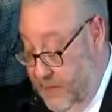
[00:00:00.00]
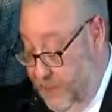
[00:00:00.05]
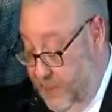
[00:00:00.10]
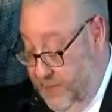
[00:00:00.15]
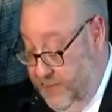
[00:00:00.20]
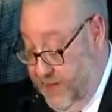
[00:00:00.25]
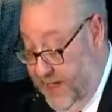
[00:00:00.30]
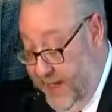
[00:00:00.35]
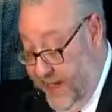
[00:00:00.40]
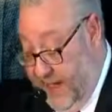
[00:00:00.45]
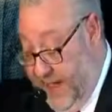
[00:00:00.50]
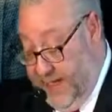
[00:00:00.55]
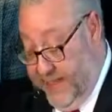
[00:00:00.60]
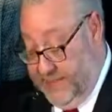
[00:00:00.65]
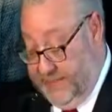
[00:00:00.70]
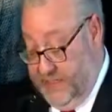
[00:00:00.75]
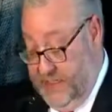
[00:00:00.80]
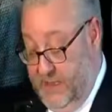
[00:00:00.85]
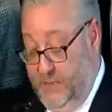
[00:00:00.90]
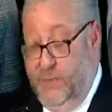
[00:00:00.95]
with the
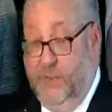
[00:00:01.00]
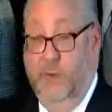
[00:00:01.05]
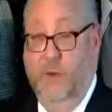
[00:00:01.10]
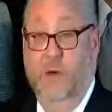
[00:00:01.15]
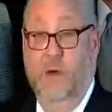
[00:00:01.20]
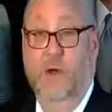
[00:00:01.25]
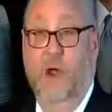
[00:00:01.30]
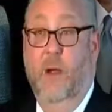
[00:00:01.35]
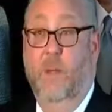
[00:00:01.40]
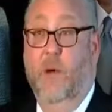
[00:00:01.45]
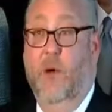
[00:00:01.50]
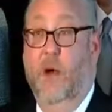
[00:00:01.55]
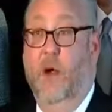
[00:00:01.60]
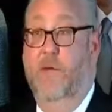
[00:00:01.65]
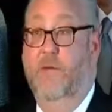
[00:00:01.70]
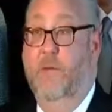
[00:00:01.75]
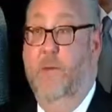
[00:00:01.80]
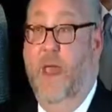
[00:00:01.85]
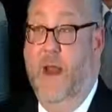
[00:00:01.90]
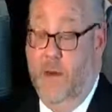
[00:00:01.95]
highest number, number
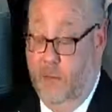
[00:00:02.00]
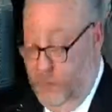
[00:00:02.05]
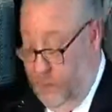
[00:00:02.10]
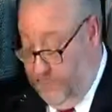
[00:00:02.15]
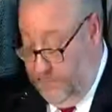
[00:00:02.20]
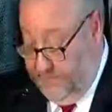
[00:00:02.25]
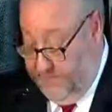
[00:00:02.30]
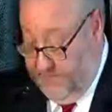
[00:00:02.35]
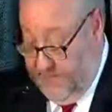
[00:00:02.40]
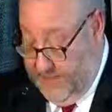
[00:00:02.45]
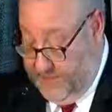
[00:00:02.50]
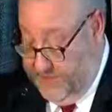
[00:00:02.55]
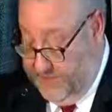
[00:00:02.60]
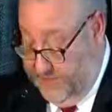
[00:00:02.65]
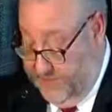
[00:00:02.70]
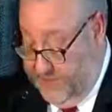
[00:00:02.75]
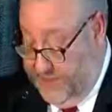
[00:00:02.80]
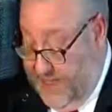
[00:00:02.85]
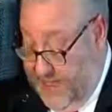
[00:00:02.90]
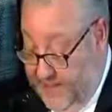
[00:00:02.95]
of medical
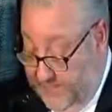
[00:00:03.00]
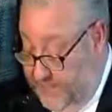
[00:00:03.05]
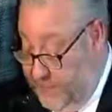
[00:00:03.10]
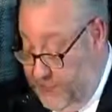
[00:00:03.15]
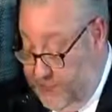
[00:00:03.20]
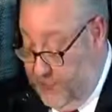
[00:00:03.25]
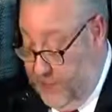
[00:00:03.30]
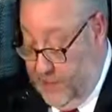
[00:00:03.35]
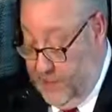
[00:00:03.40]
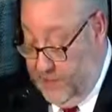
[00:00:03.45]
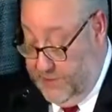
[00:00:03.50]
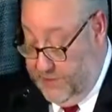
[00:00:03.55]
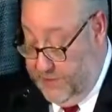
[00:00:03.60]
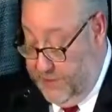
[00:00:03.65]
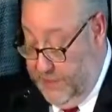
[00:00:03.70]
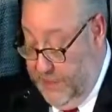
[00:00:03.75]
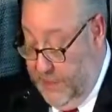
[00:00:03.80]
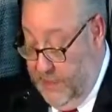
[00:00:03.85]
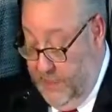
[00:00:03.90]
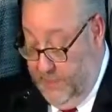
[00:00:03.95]
professionals ever
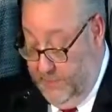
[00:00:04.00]
charged